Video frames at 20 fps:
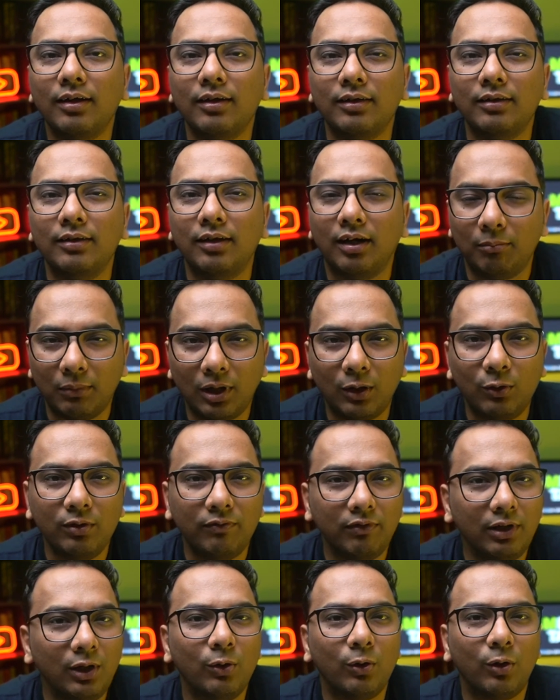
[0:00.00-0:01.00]
the amount
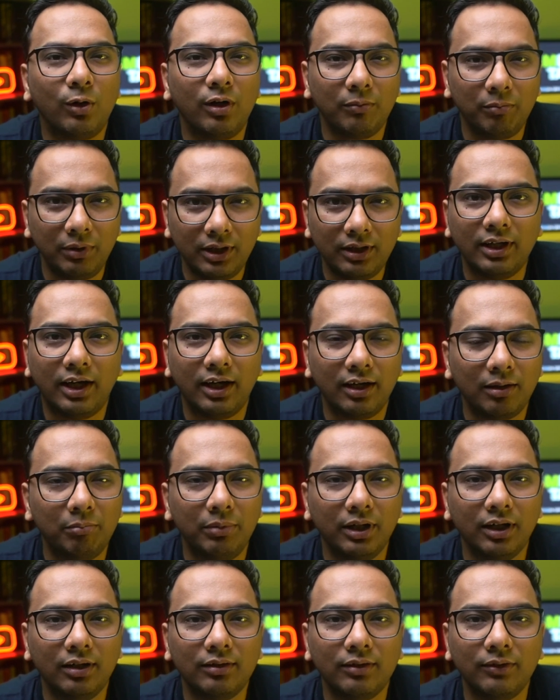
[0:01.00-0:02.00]
will not be that
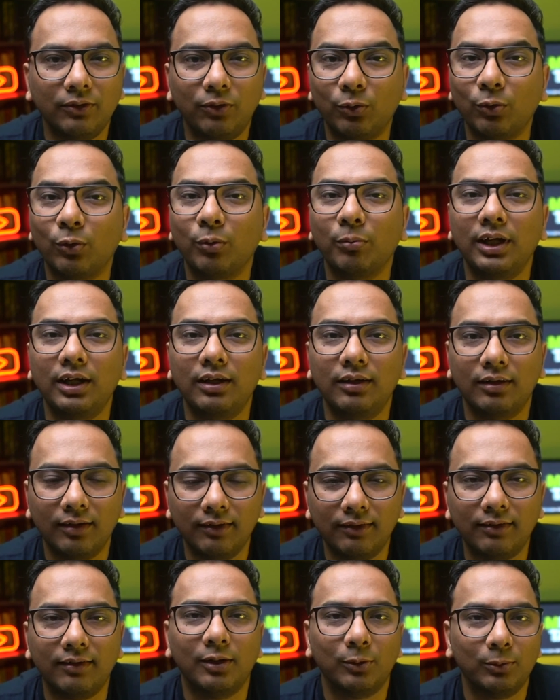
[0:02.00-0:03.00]
big so many
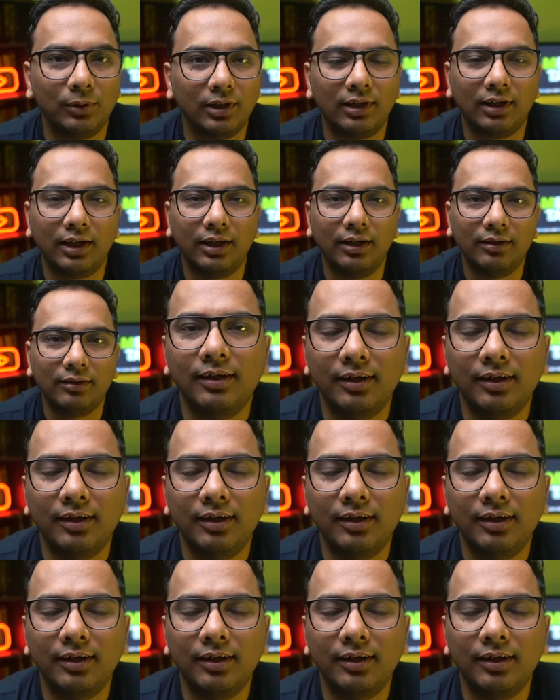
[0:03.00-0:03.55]
years down the line.